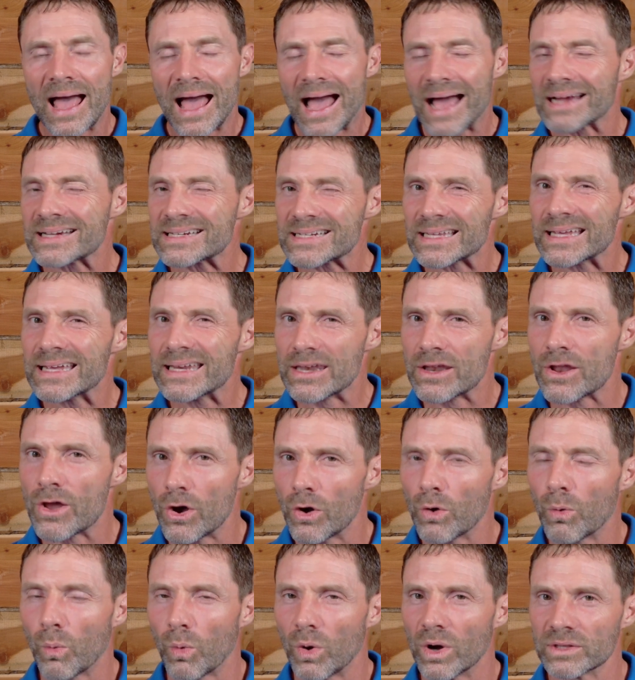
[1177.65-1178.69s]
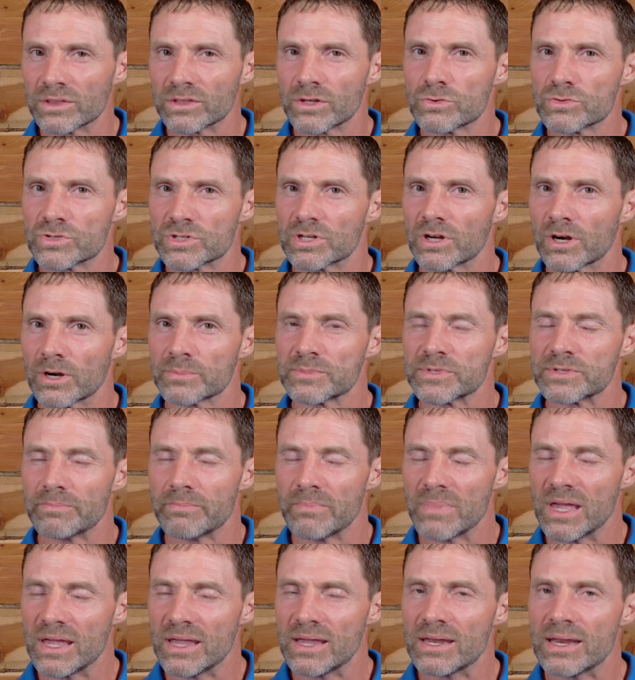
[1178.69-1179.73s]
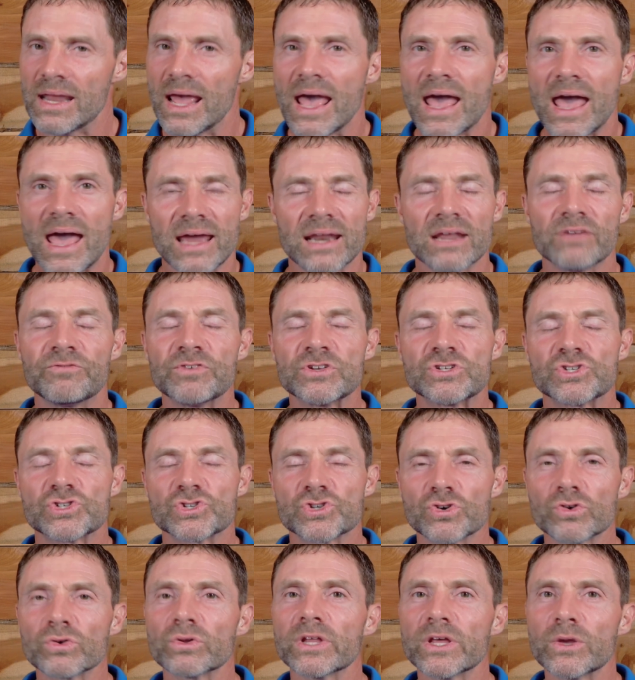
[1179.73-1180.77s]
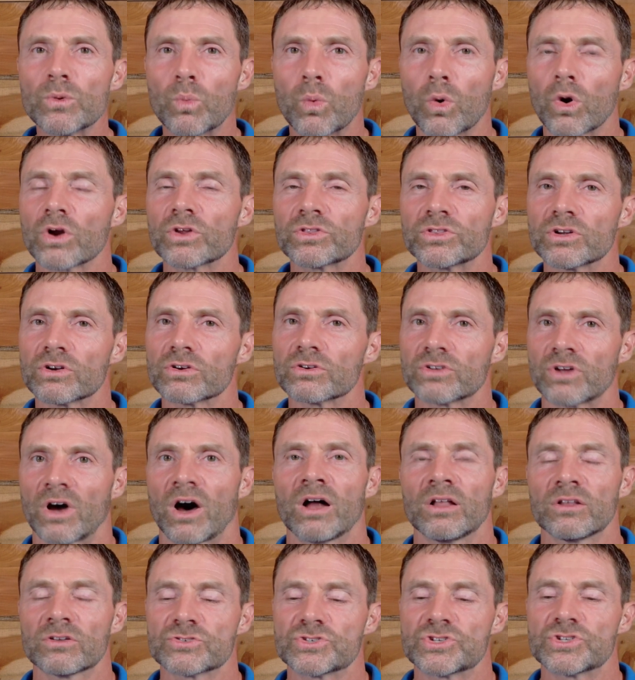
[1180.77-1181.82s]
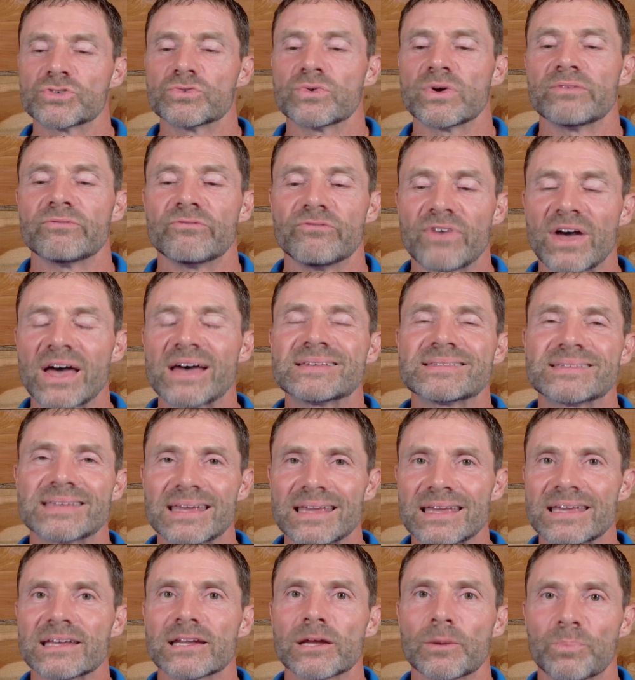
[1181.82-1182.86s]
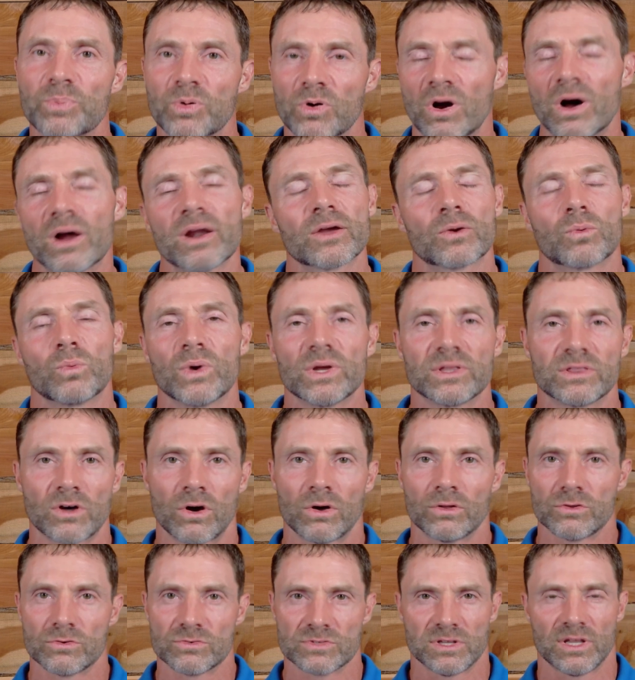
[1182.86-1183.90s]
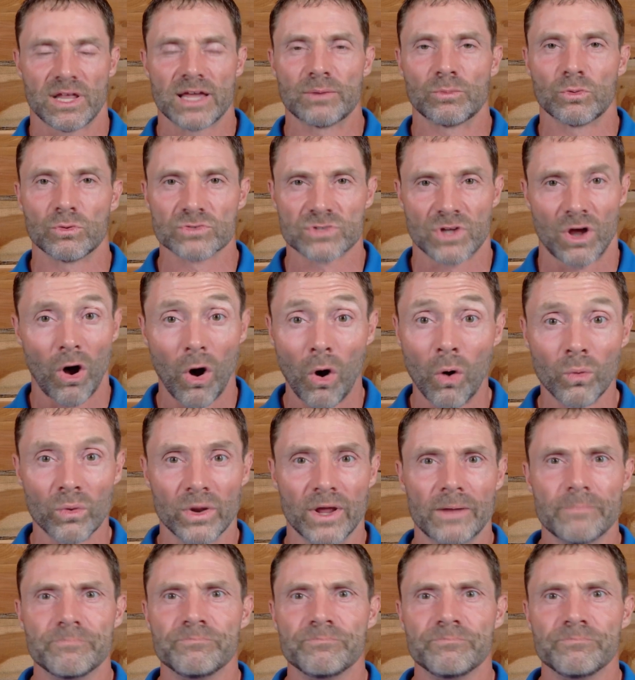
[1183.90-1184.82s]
Actually know what those terms mean and if it's truly worth your dollars to invest in a product with all those labels on it.